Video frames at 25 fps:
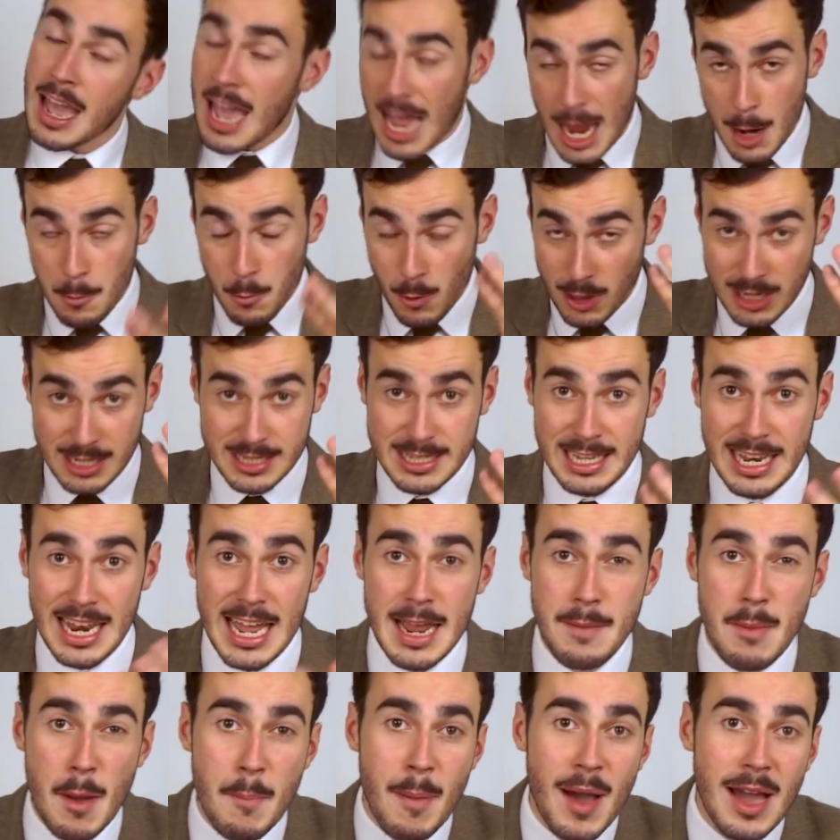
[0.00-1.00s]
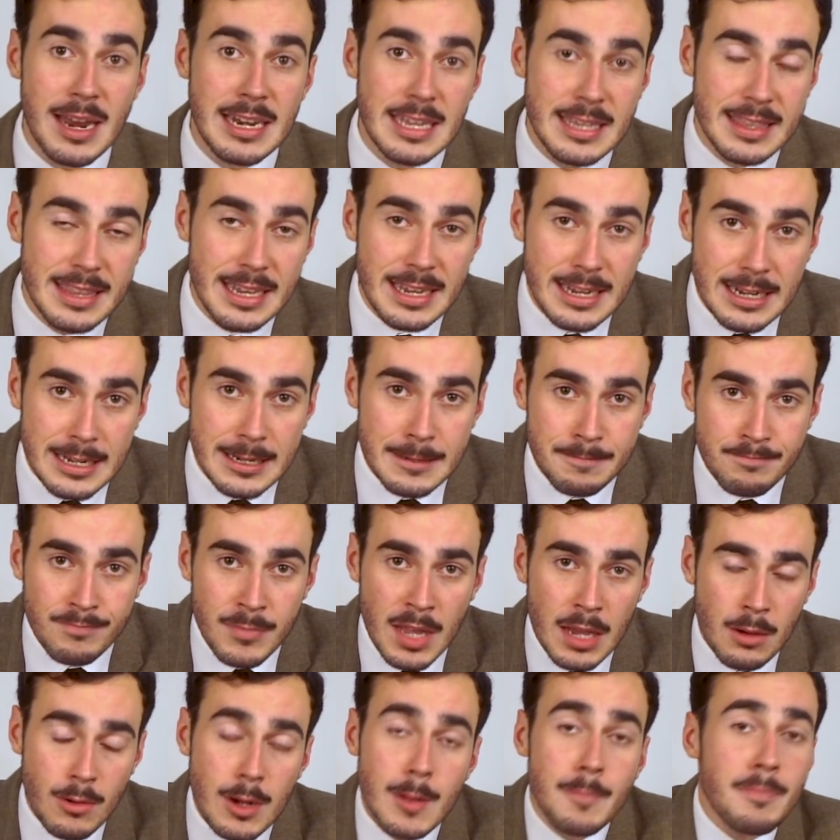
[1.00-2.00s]
And what does the Labour Party think?
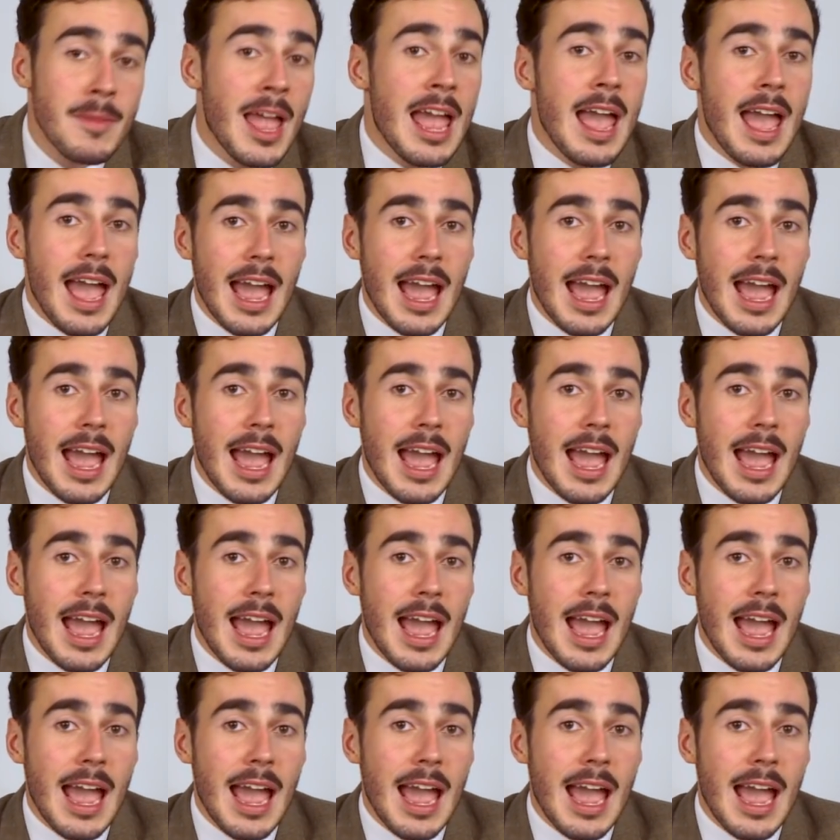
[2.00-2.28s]
Well,